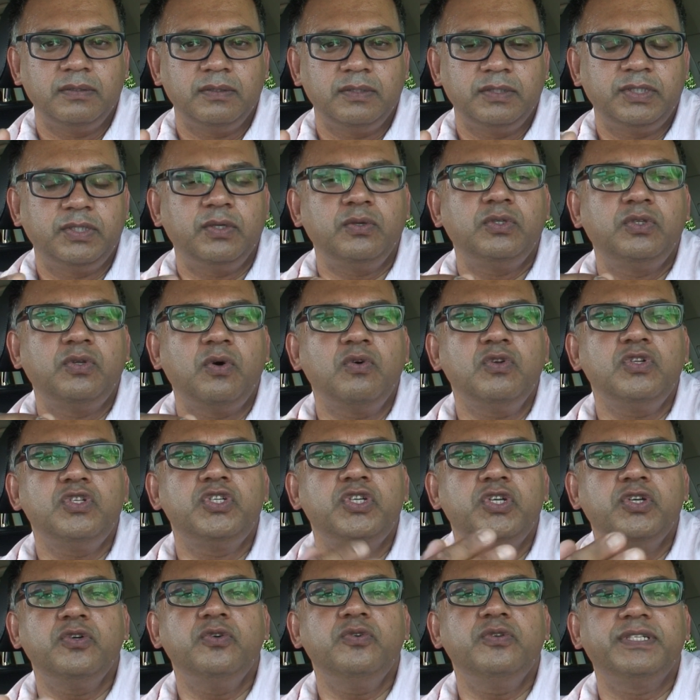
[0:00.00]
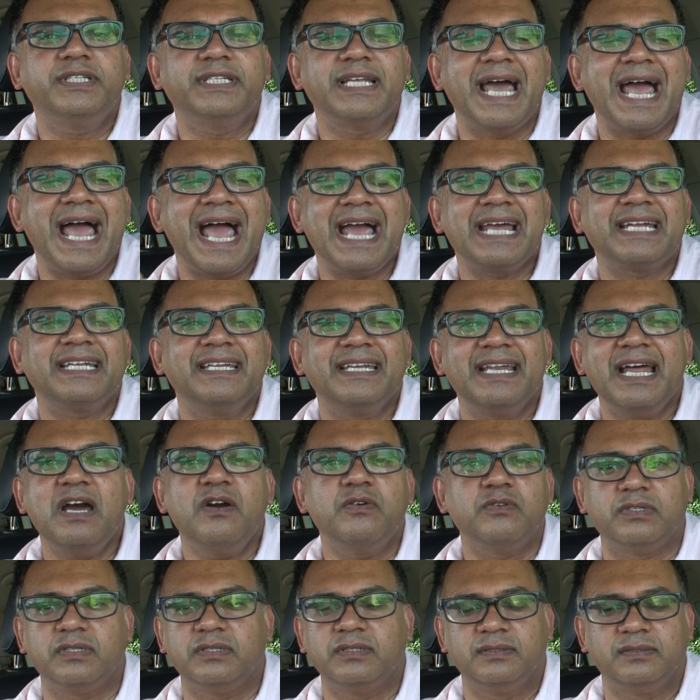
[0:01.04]
So don't choose to act it
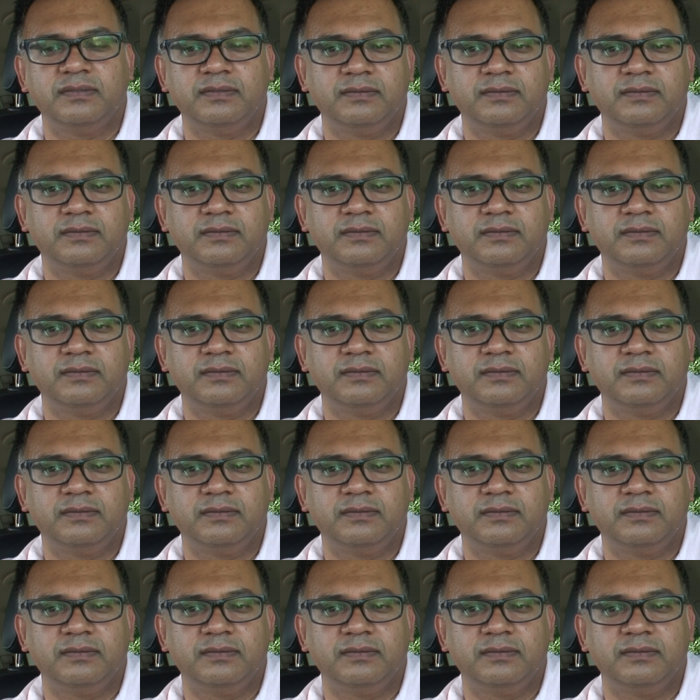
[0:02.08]
out.